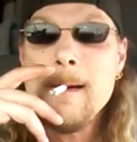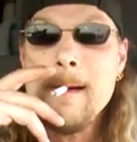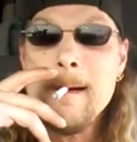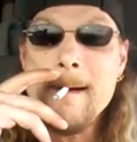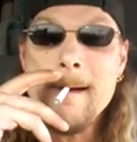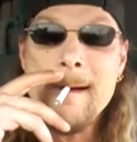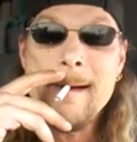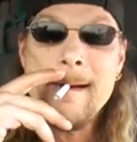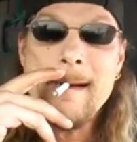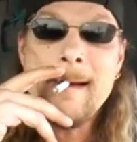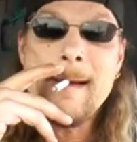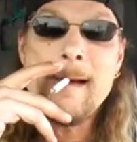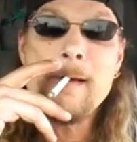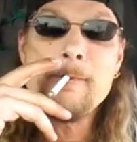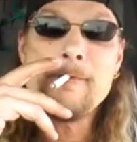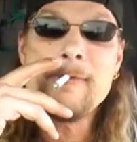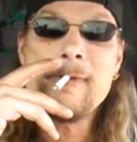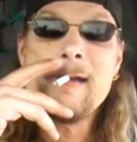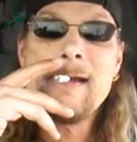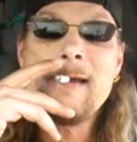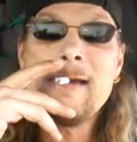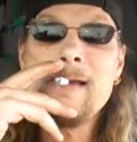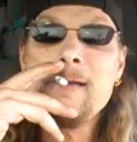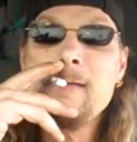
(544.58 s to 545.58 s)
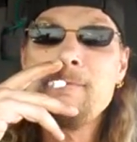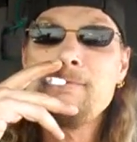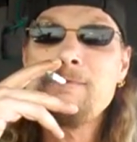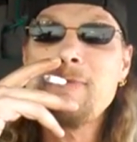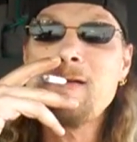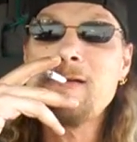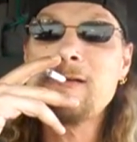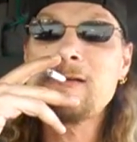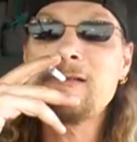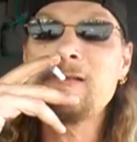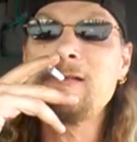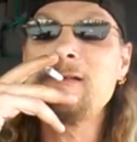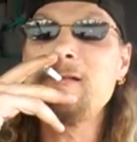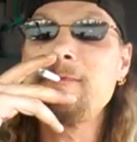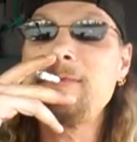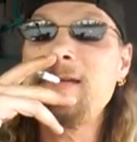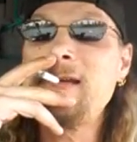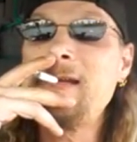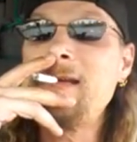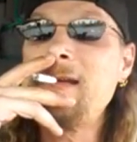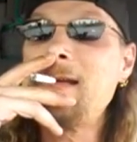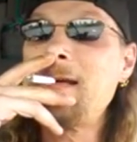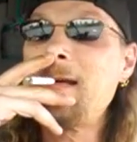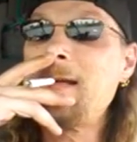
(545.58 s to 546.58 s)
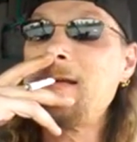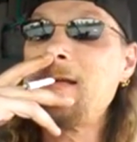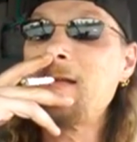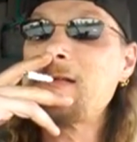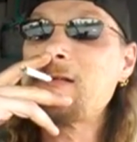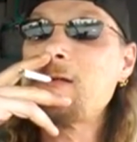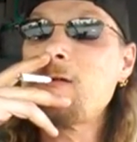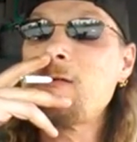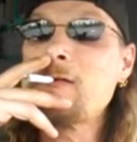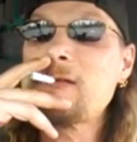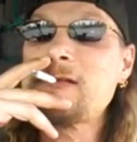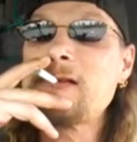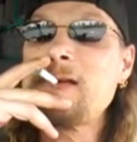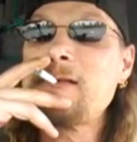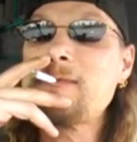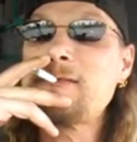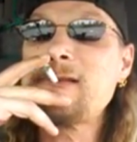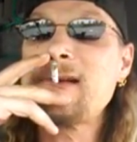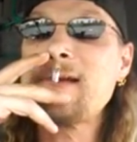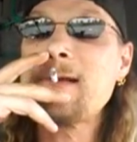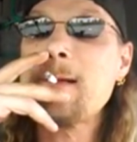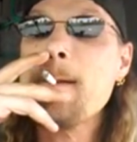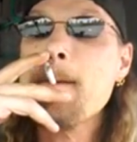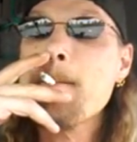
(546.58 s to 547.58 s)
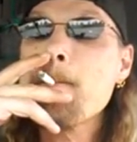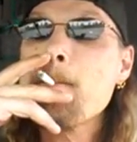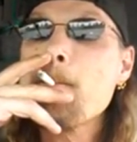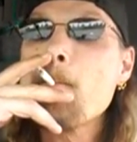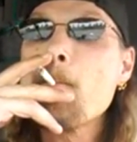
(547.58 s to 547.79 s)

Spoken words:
Alright, now my personal opinion on this whole subject.